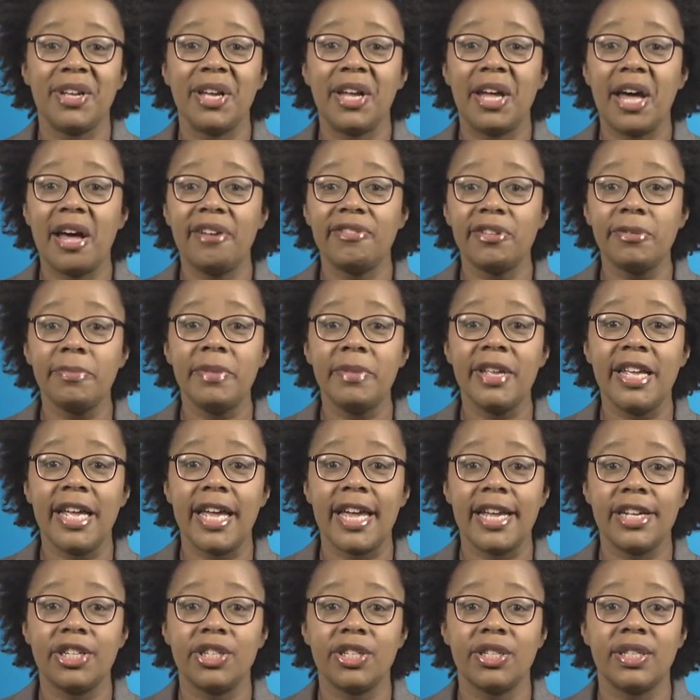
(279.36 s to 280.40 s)
government
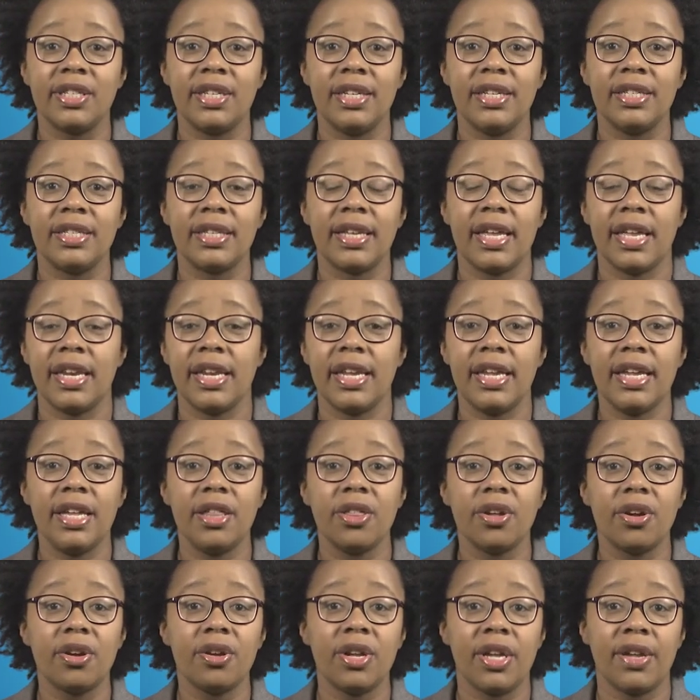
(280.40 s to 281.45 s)
agencies can
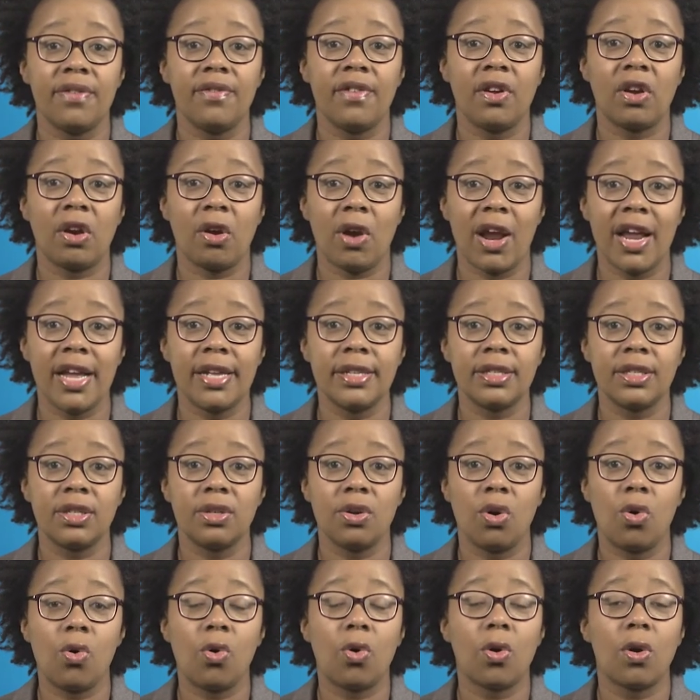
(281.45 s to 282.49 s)
either give grants
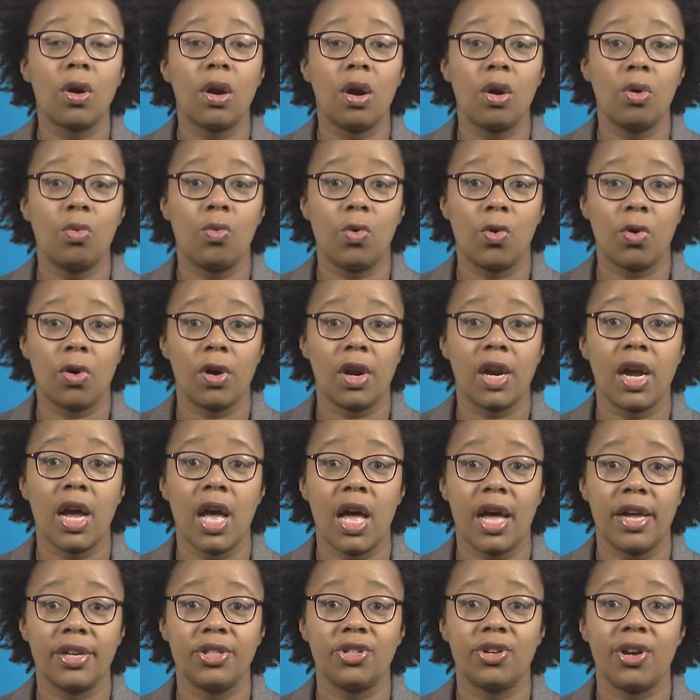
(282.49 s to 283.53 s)
or award
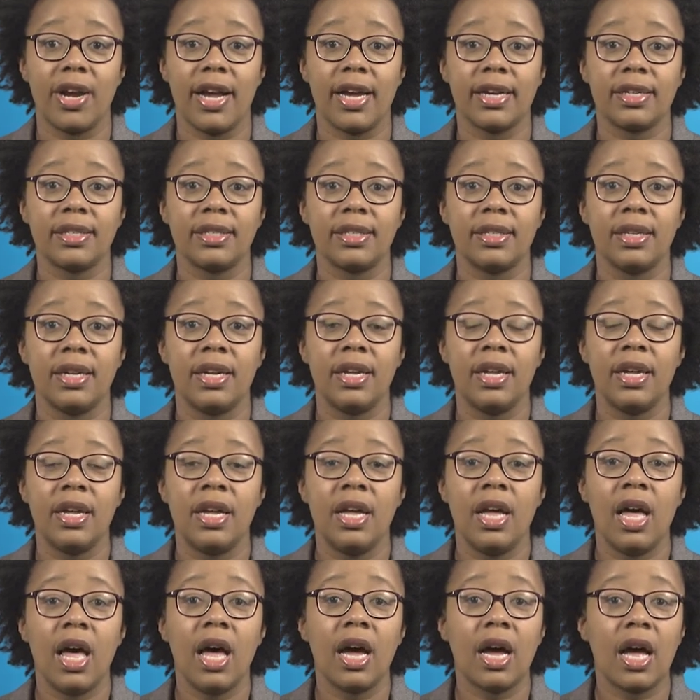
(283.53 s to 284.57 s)
contracts.
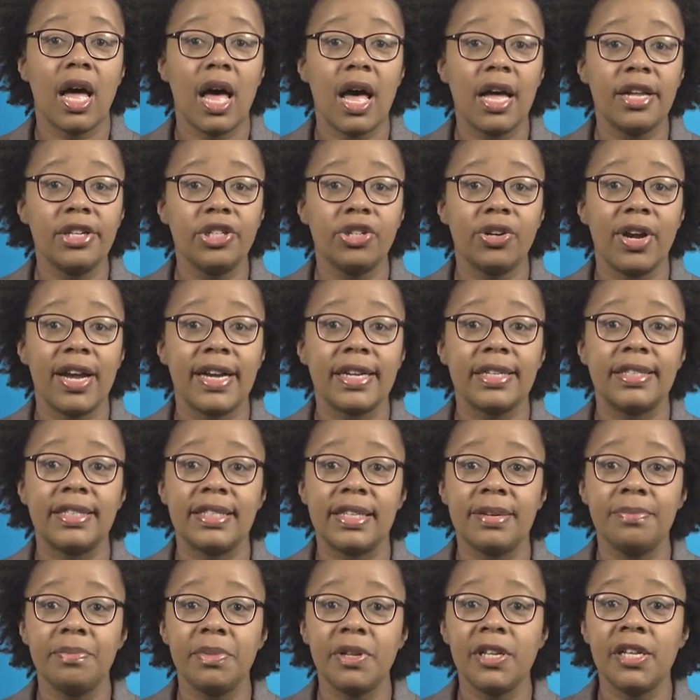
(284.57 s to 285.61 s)
A contract
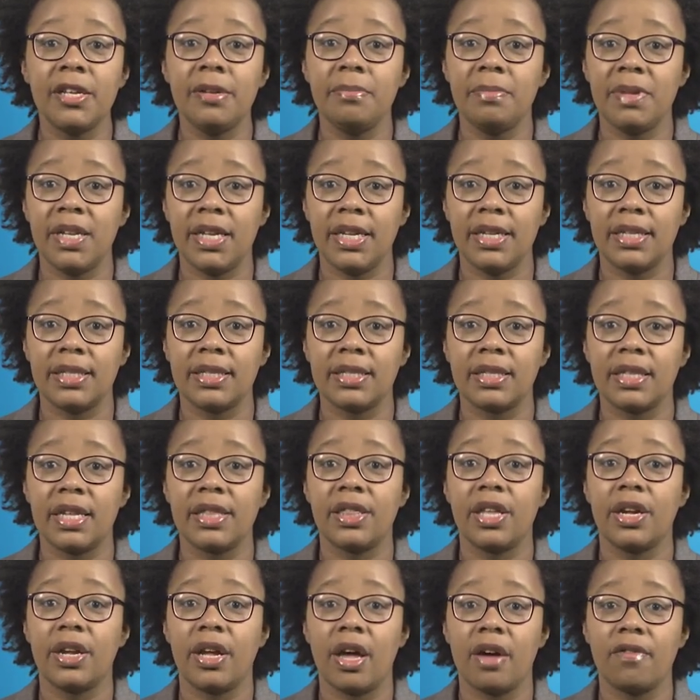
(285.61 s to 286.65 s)
simply means that
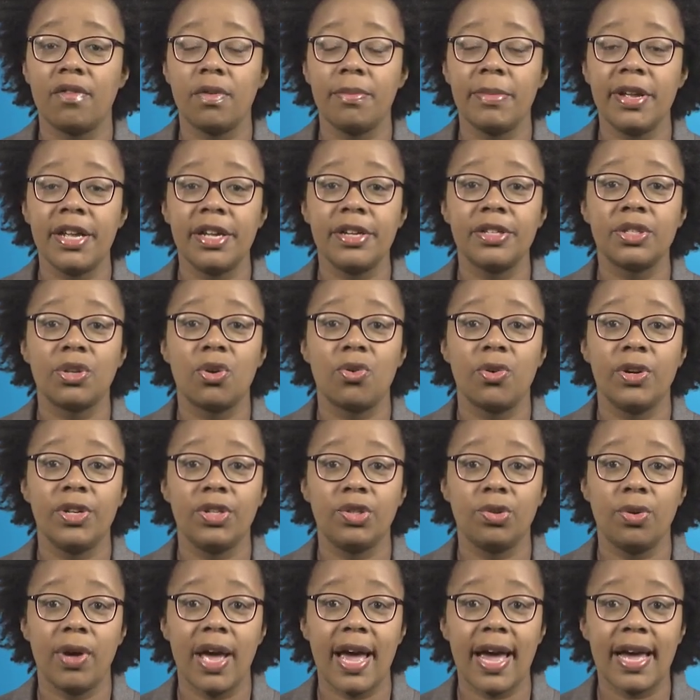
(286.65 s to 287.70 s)
the government is going
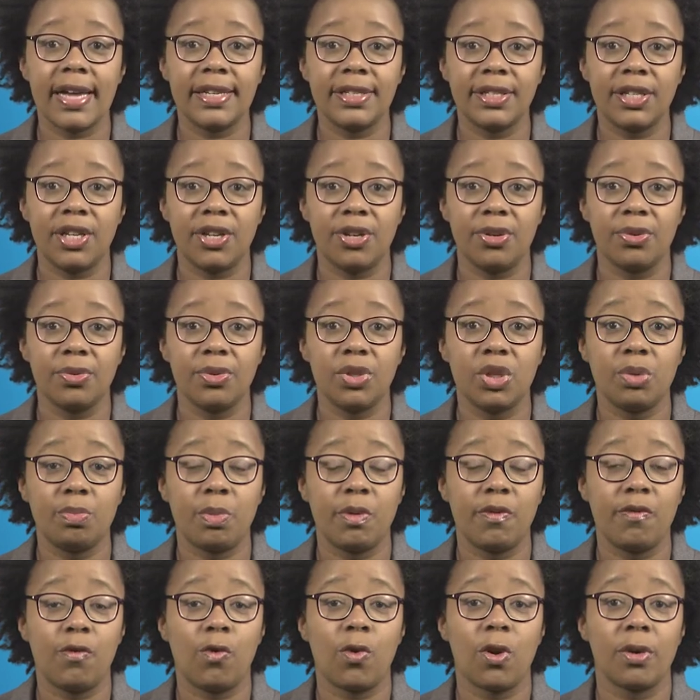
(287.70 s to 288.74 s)
to ask you to
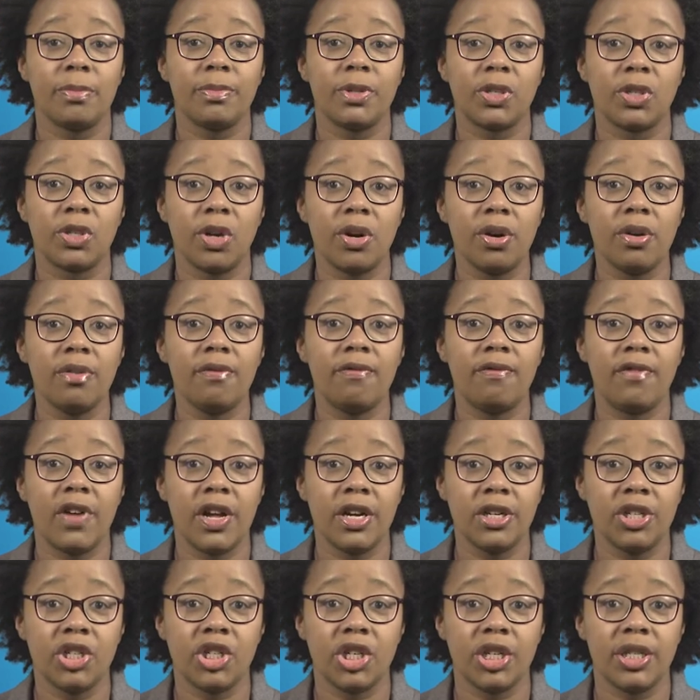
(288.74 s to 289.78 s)
perform certain
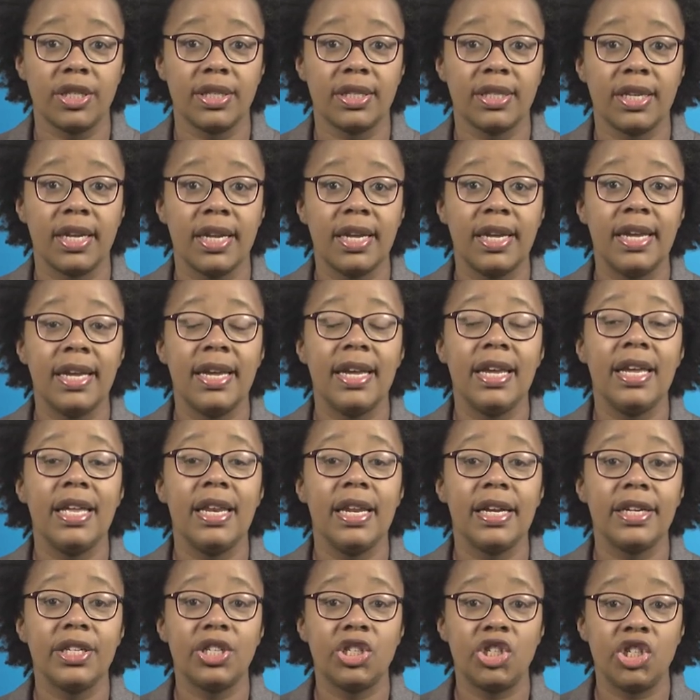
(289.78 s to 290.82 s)
functions in
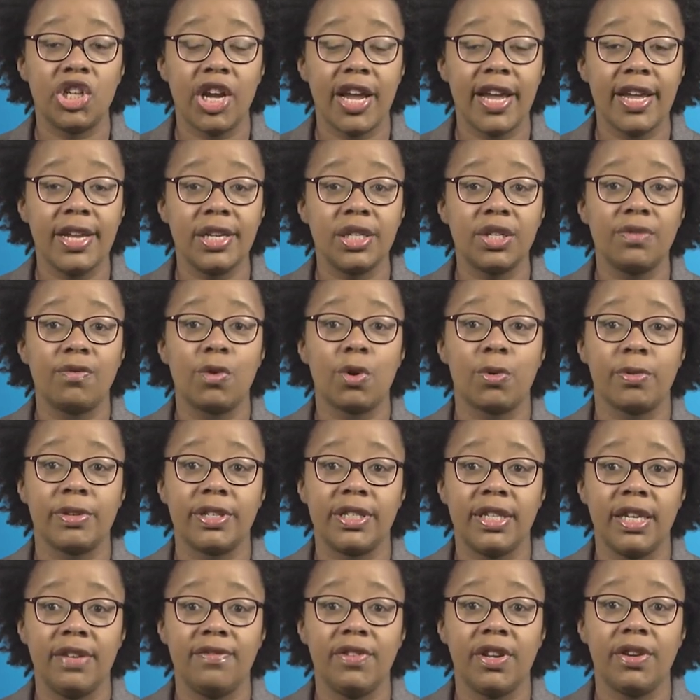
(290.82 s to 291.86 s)
exchange for
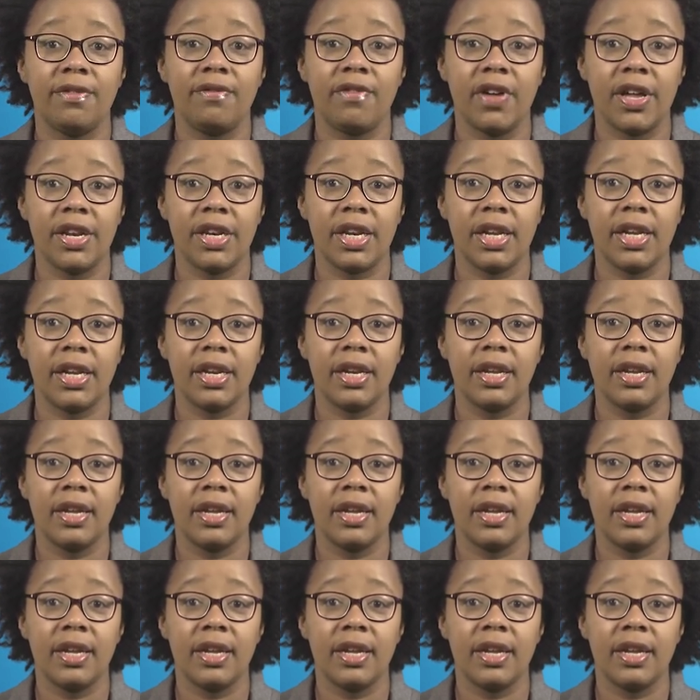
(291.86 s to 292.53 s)
receiving funding,